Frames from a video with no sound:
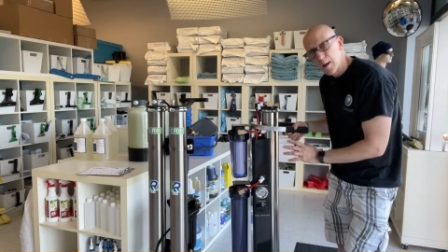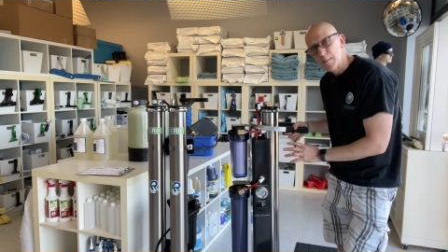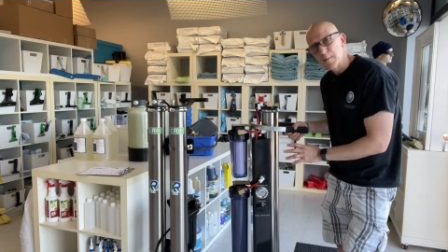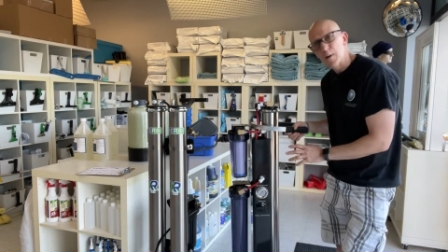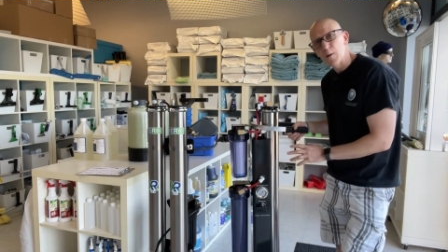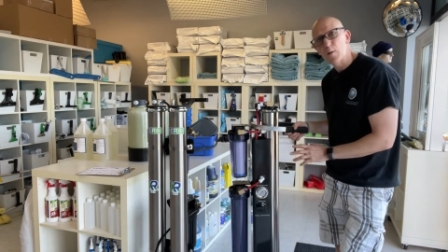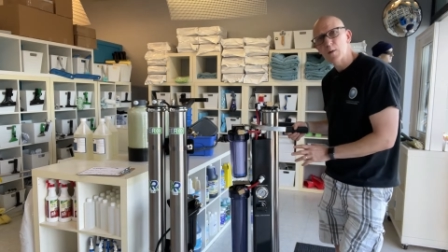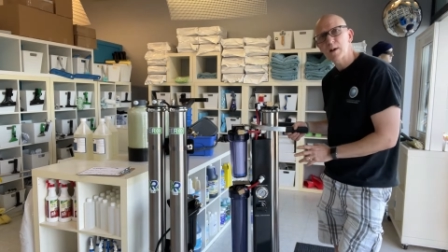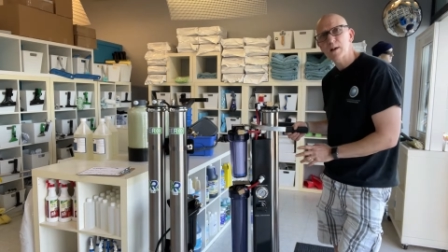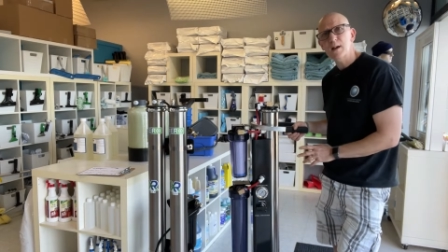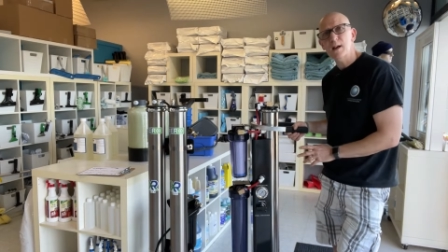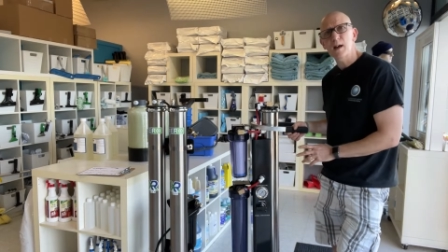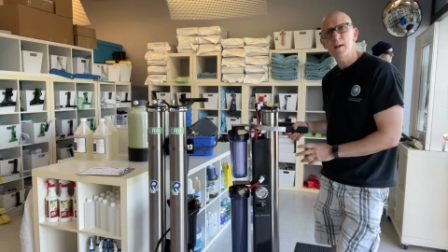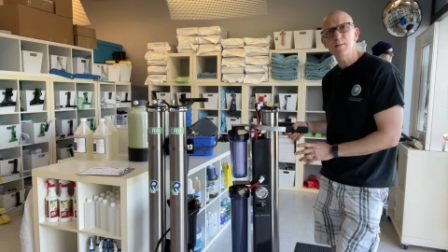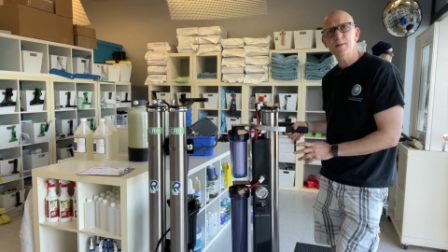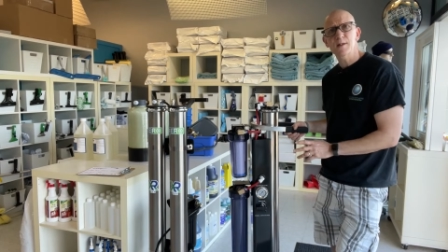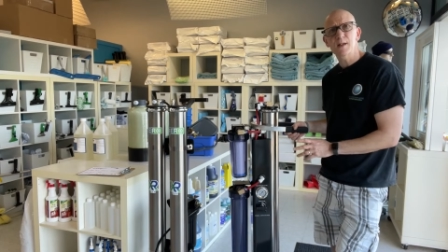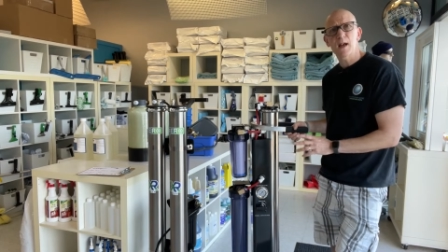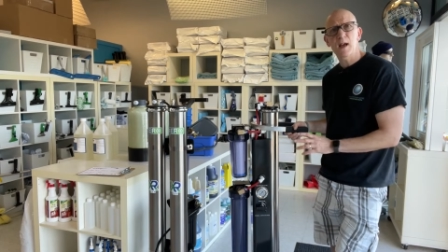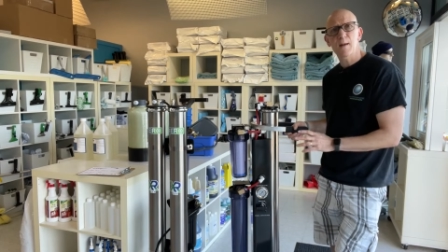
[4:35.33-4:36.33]
But when it
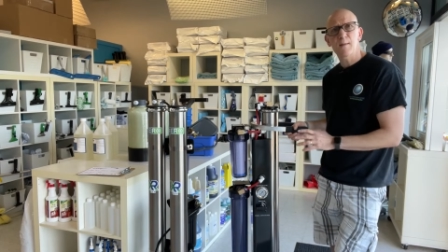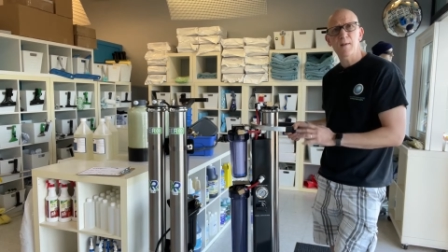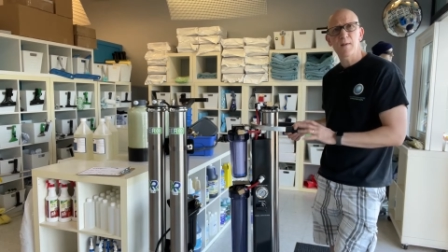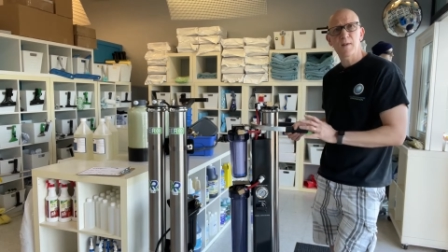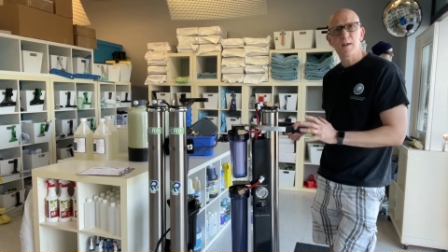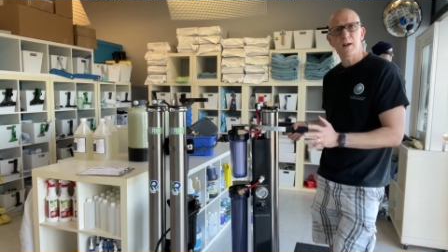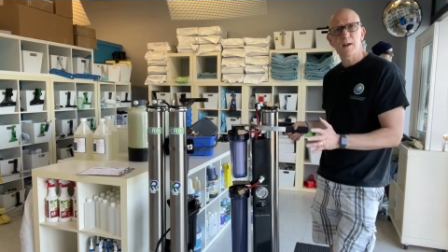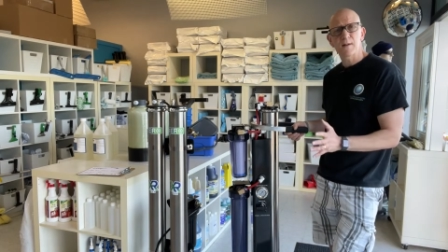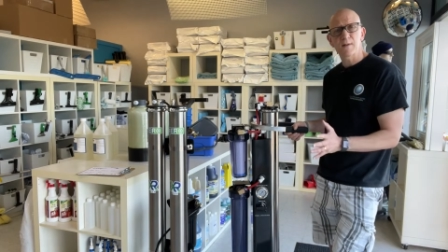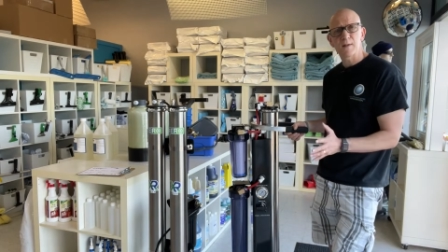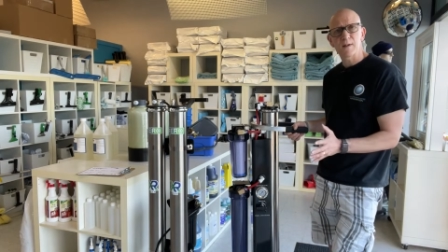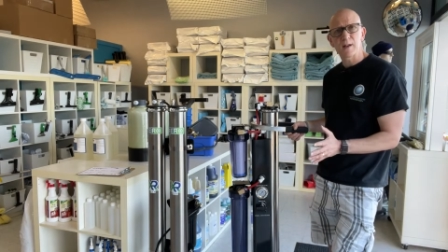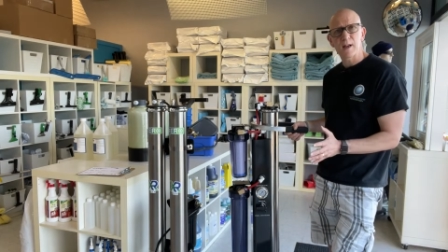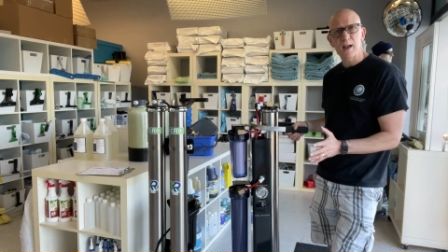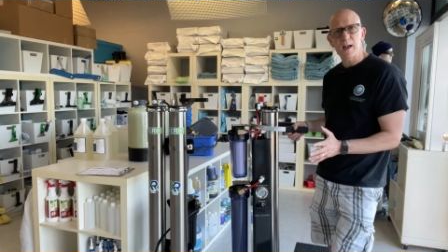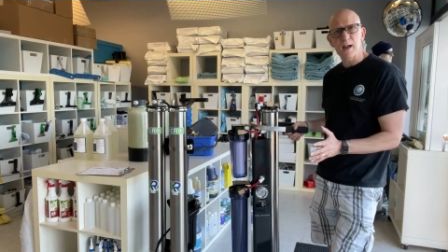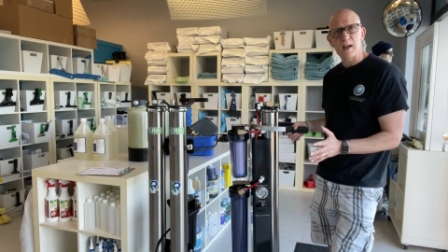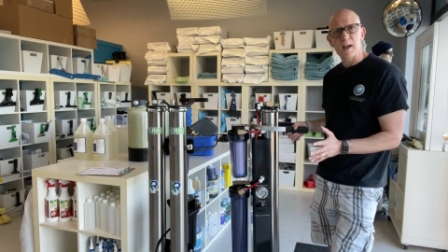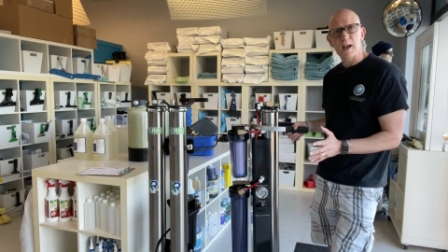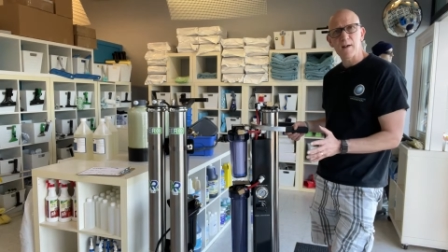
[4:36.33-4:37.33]
comes time at the end of the
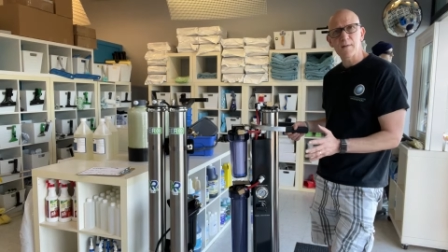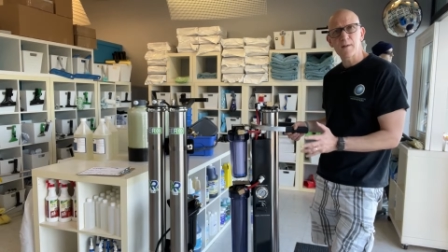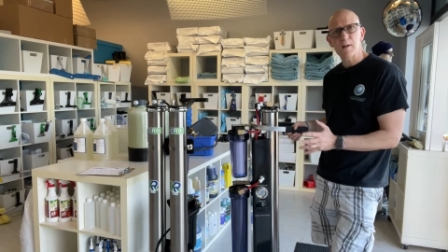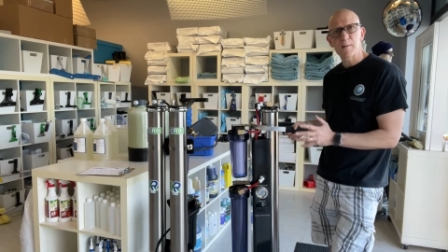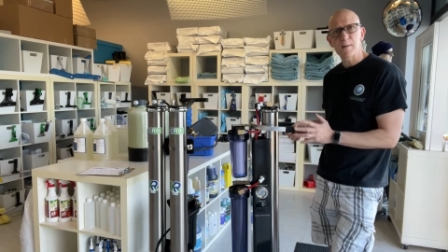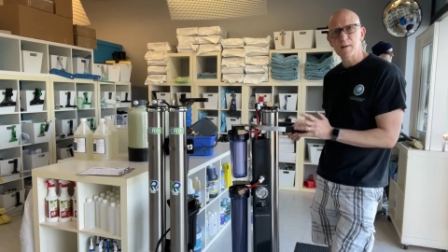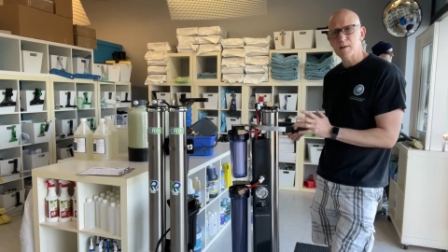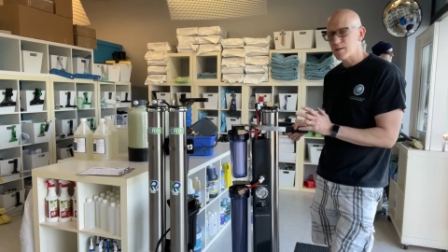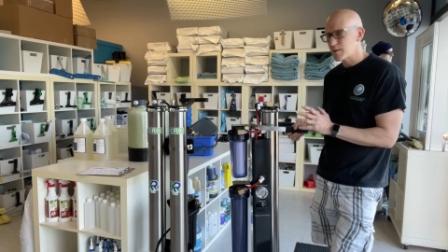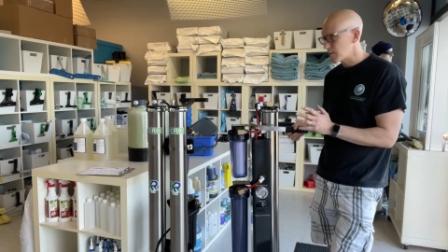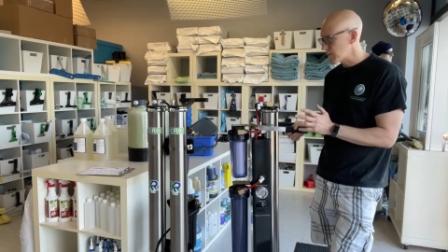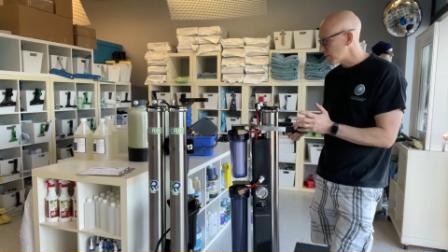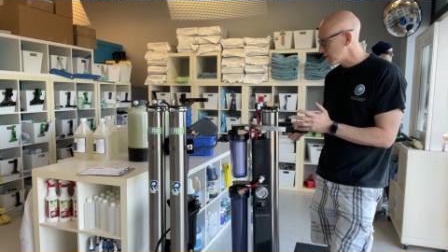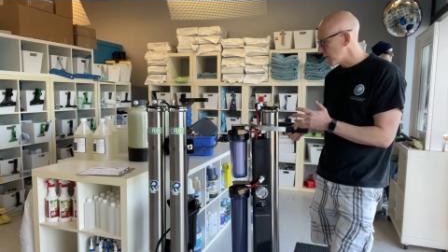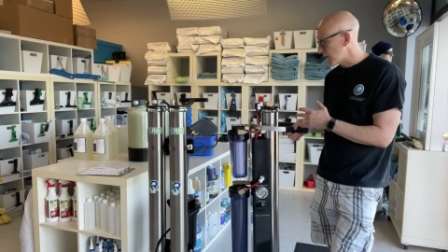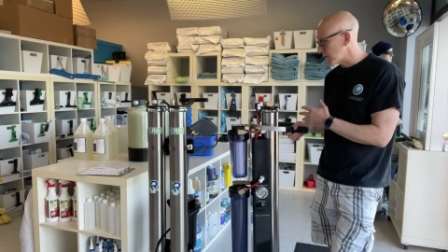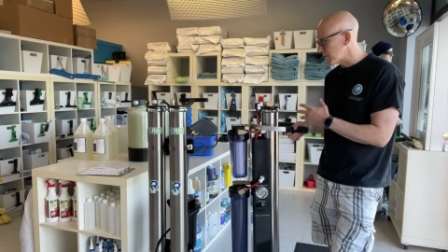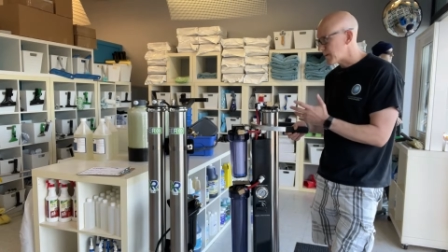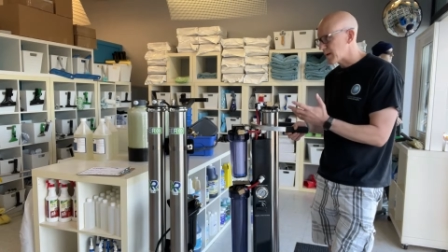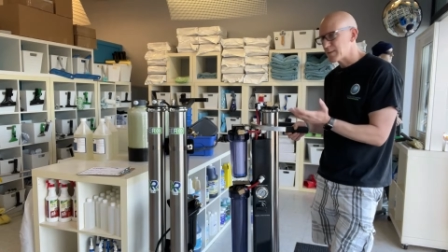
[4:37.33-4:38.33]
day, after you've been, you
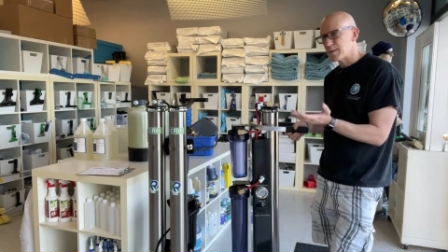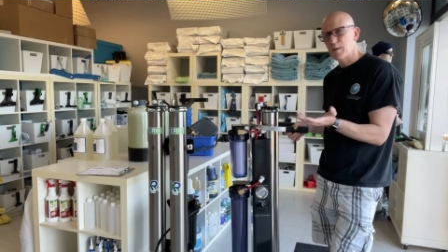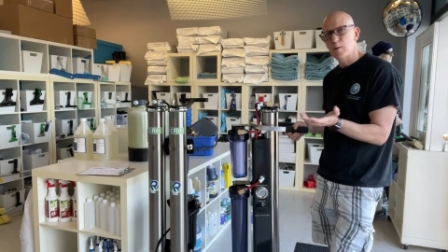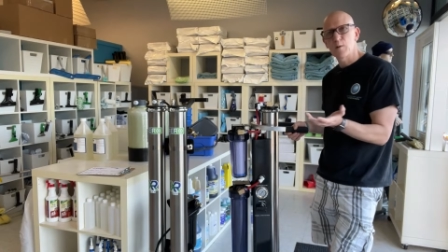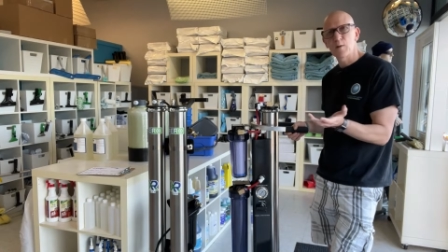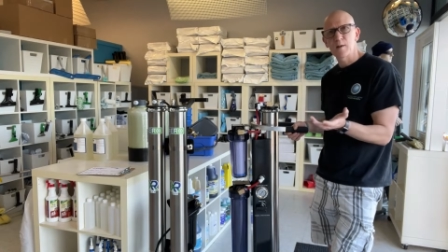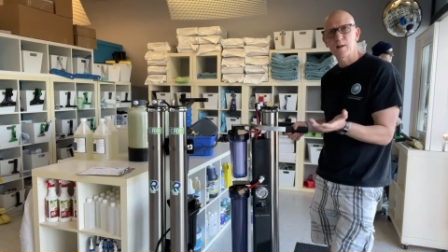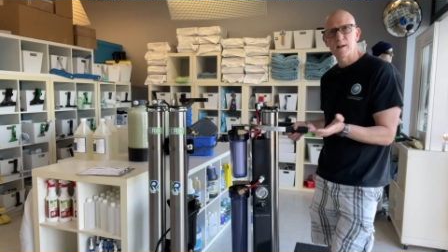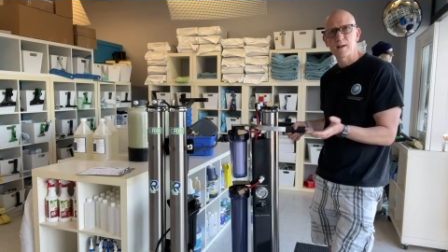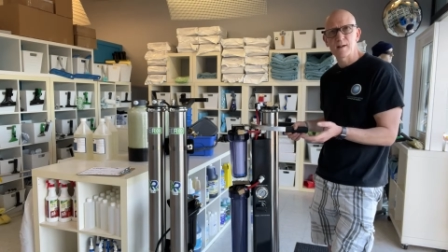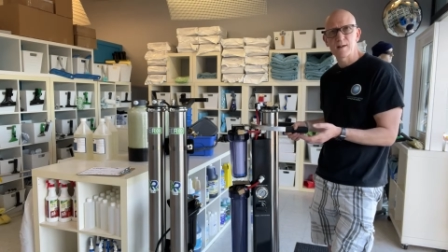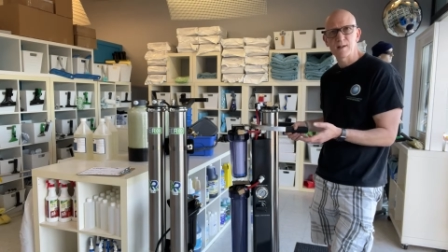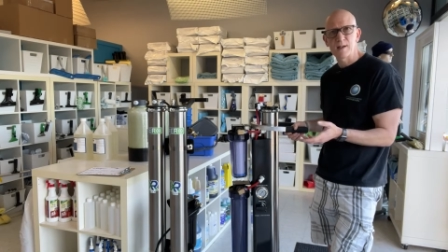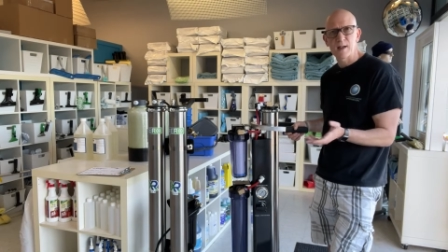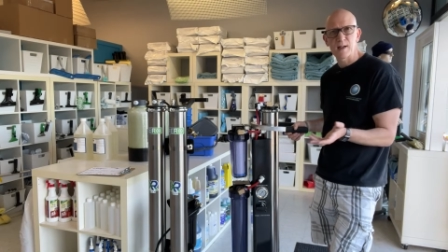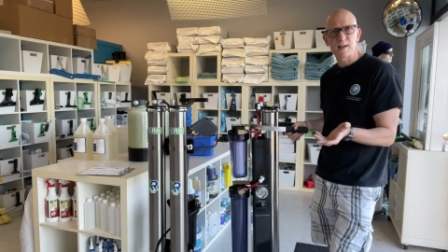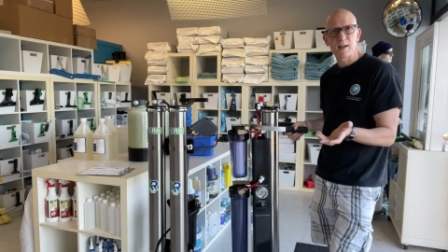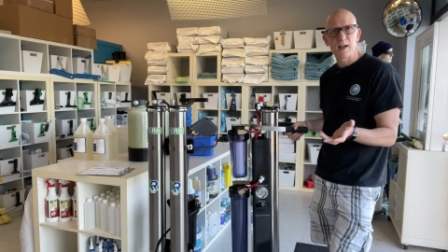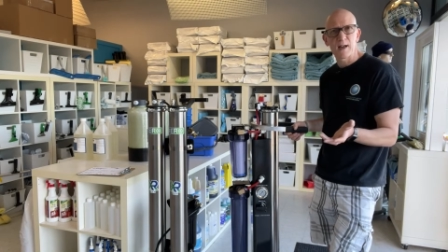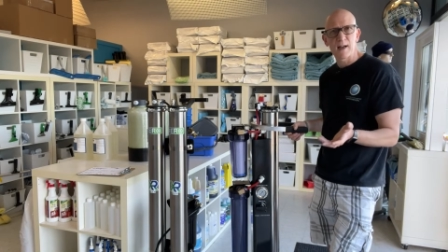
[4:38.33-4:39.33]
know, maybe working
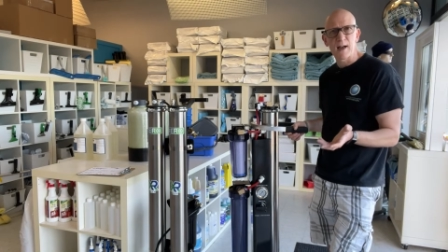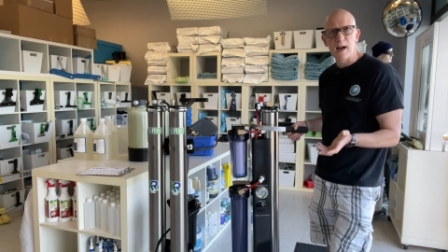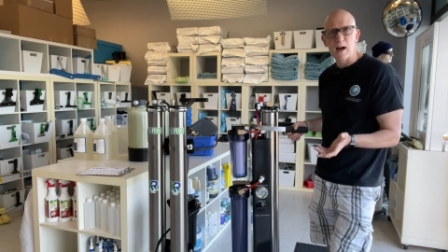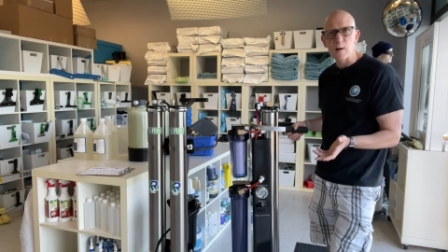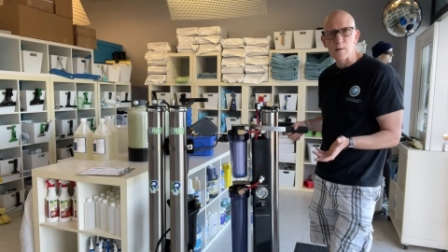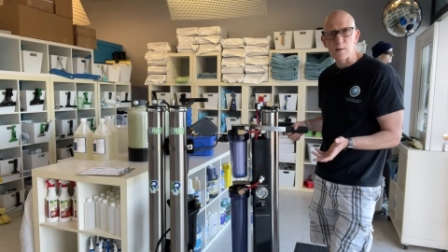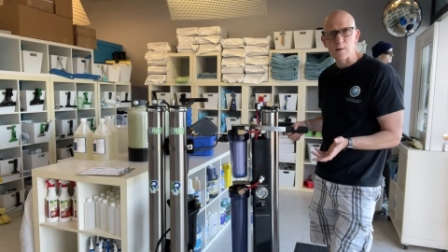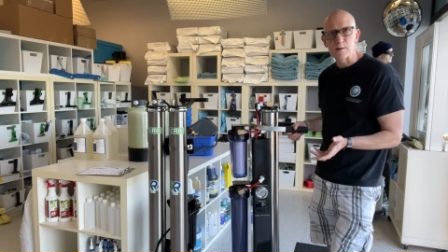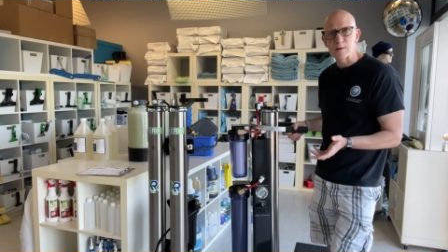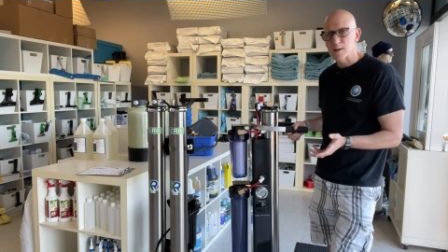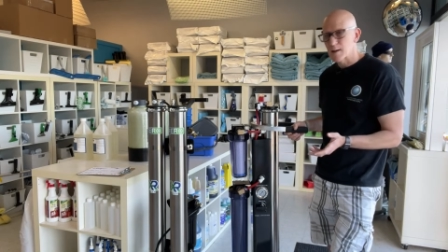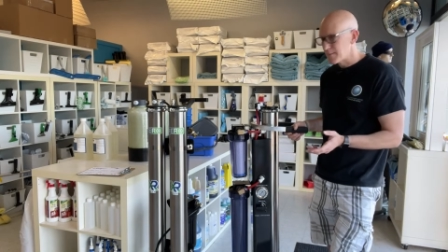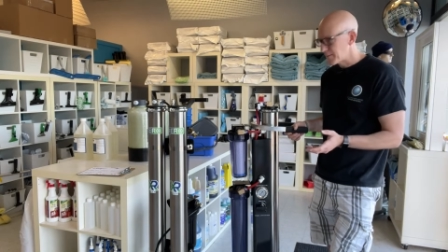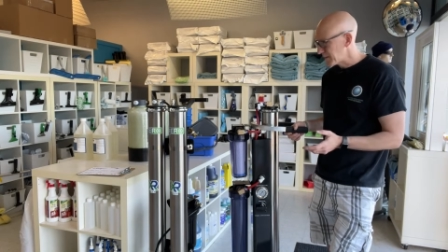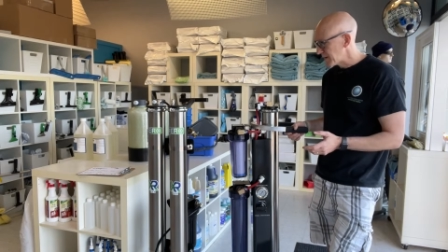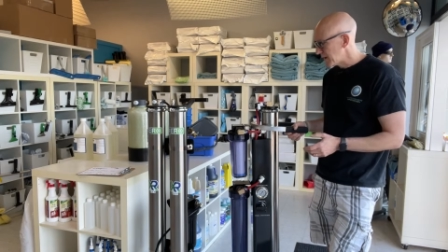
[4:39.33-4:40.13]
six, eight hours,